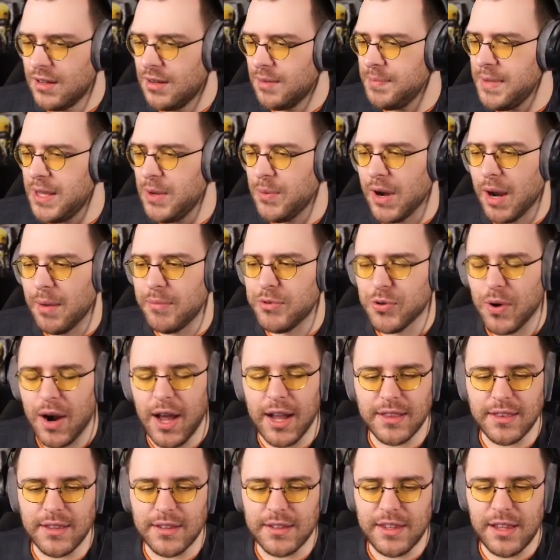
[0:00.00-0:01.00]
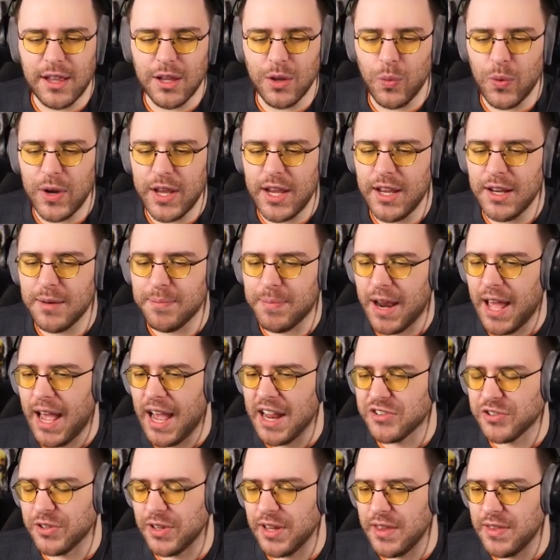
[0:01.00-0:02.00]
Me when I'm trying to deal weed, but
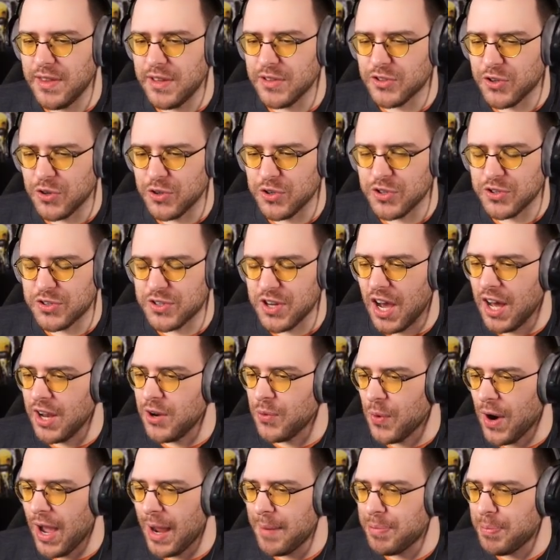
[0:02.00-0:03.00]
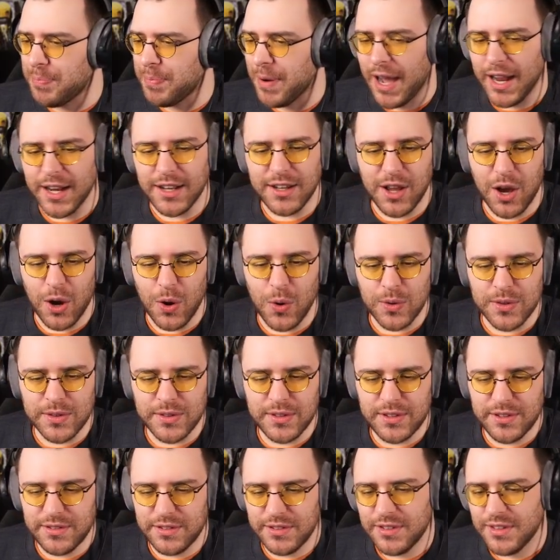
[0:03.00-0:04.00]
actually these are just unripe pine
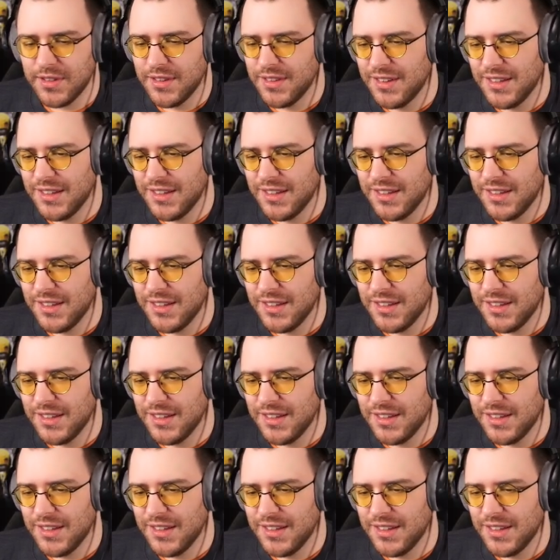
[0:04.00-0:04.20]
cones.